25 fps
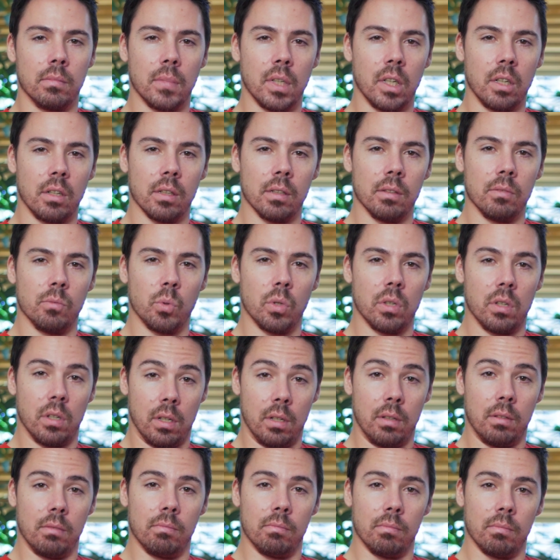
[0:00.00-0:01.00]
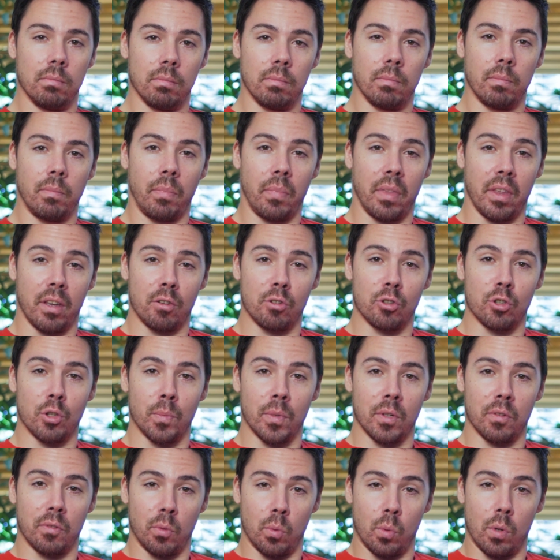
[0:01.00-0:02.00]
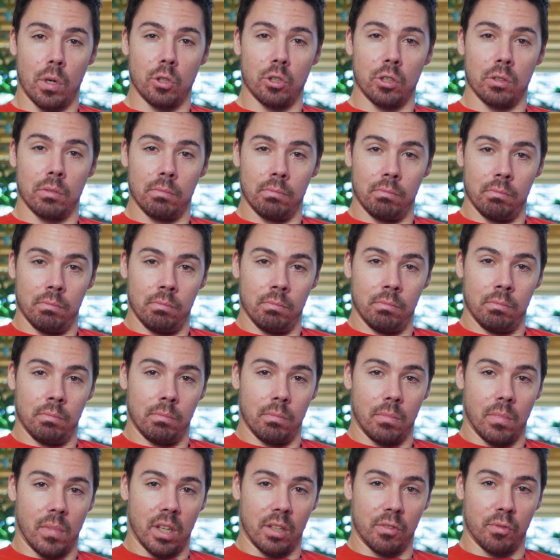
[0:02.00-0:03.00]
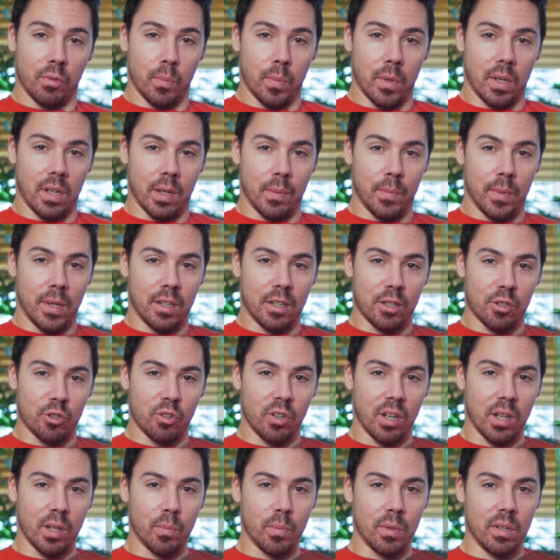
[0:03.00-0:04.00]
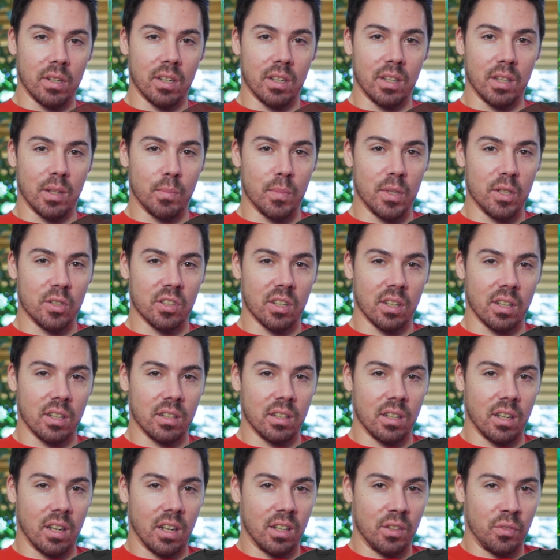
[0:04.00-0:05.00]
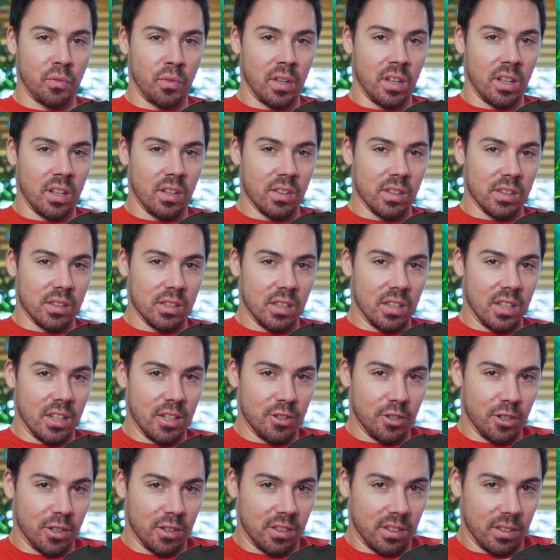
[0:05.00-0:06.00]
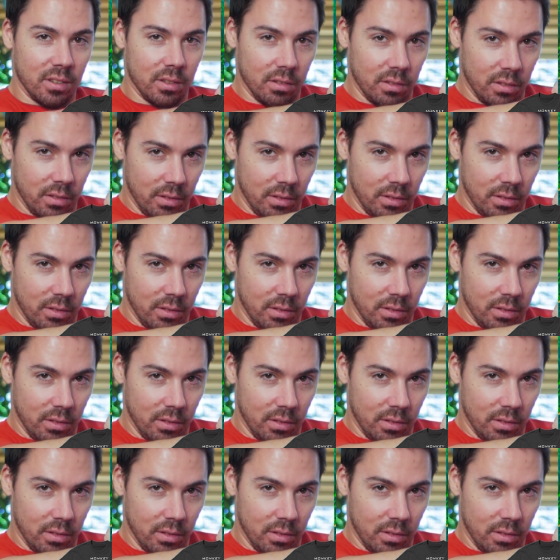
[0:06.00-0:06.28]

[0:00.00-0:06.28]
Alright, we're done. Thank you so much for watching. Thanks for buying a Monkey Strength book and the music in today's video and t-shirts.